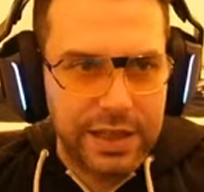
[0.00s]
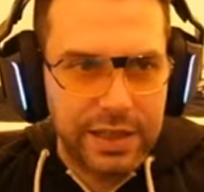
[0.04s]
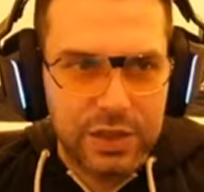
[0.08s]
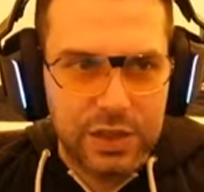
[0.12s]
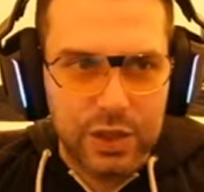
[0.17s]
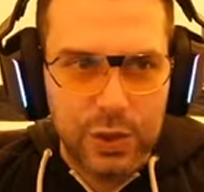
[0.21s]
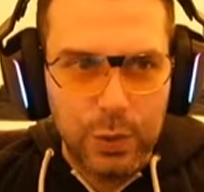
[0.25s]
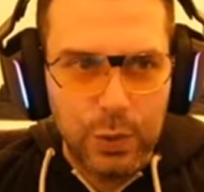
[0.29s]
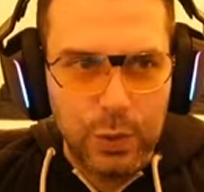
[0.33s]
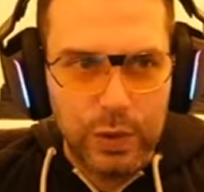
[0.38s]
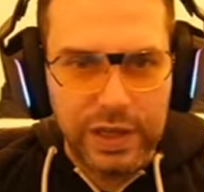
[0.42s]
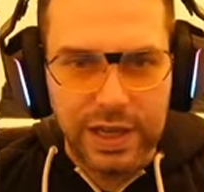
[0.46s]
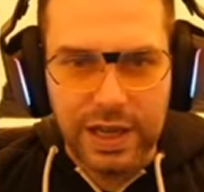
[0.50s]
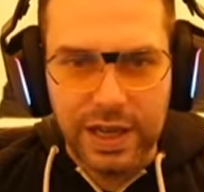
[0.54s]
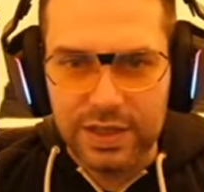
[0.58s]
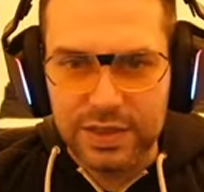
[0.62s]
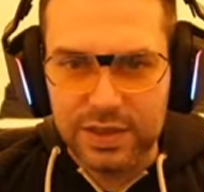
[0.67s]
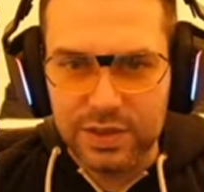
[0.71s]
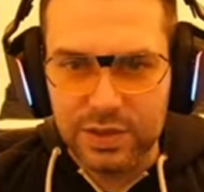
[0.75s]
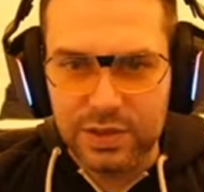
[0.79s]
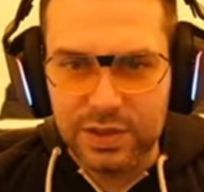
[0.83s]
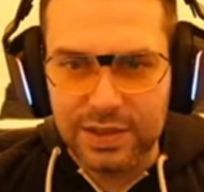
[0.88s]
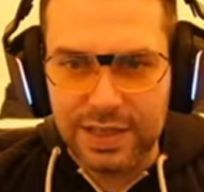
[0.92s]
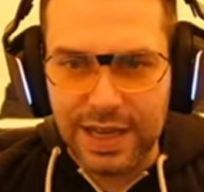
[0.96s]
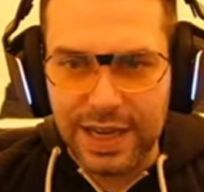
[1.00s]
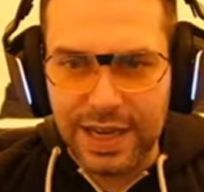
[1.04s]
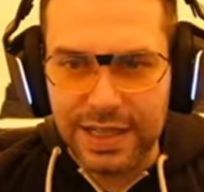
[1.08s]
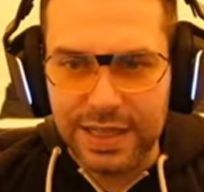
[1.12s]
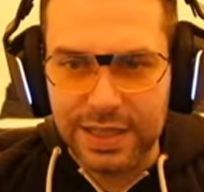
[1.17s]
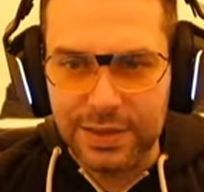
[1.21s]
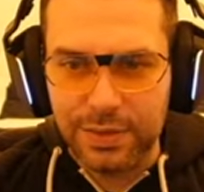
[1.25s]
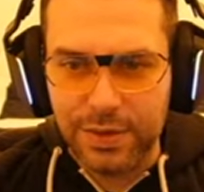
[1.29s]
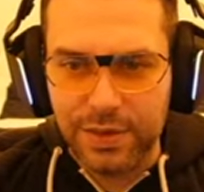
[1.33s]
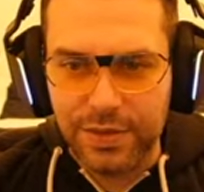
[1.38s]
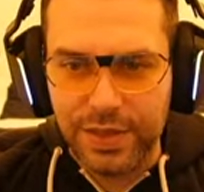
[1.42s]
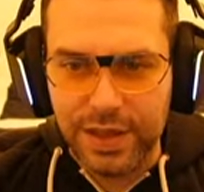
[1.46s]
a two-class
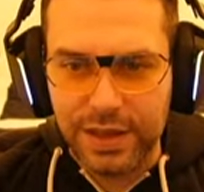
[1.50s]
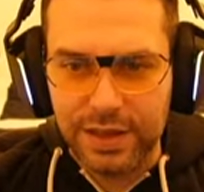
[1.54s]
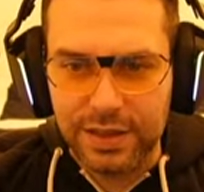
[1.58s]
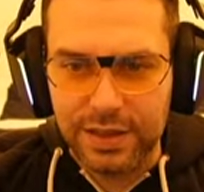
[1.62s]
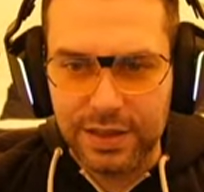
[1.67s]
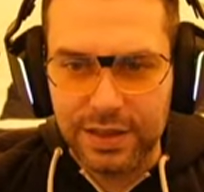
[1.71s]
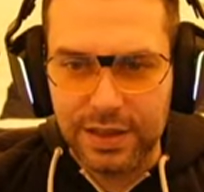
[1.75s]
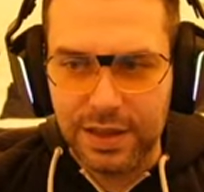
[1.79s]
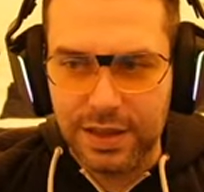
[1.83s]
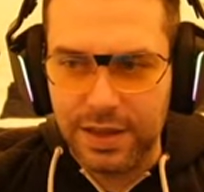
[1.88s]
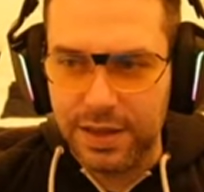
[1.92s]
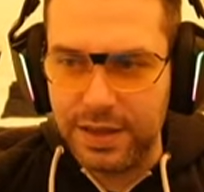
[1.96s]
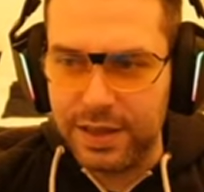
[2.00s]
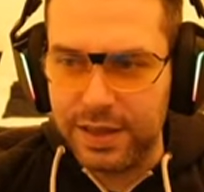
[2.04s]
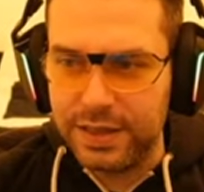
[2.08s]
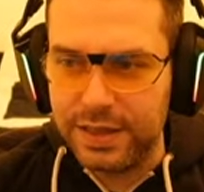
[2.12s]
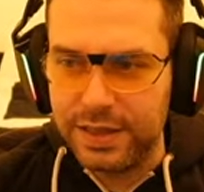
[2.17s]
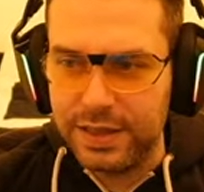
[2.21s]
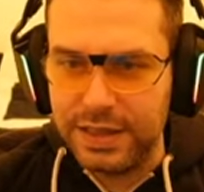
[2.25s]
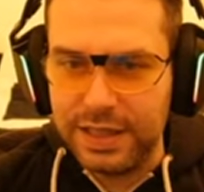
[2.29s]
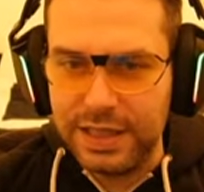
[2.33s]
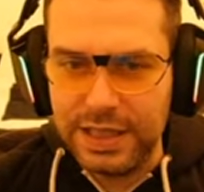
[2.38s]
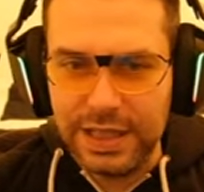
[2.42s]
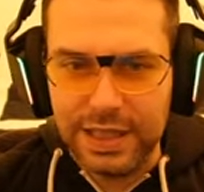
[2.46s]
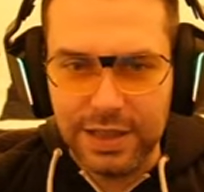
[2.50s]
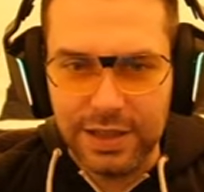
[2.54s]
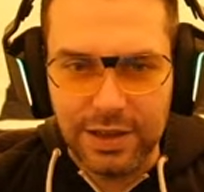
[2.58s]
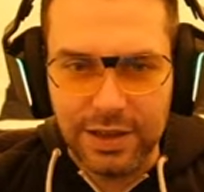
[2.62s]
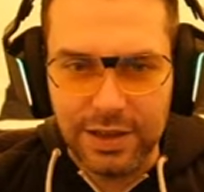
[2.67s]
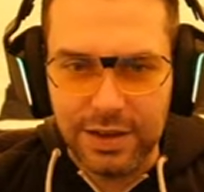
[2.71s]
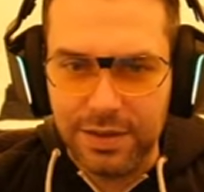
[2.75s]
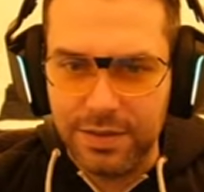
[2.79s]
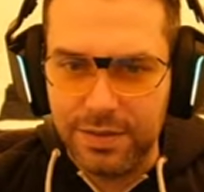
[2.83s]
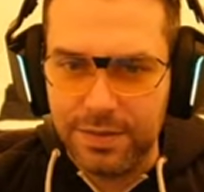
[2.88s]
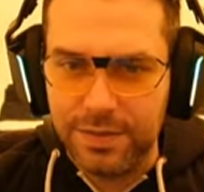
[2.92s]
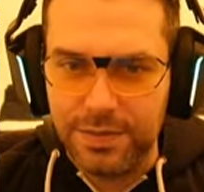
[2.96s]
society with that
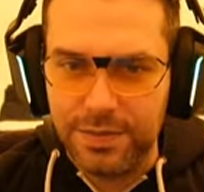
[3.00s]
gear.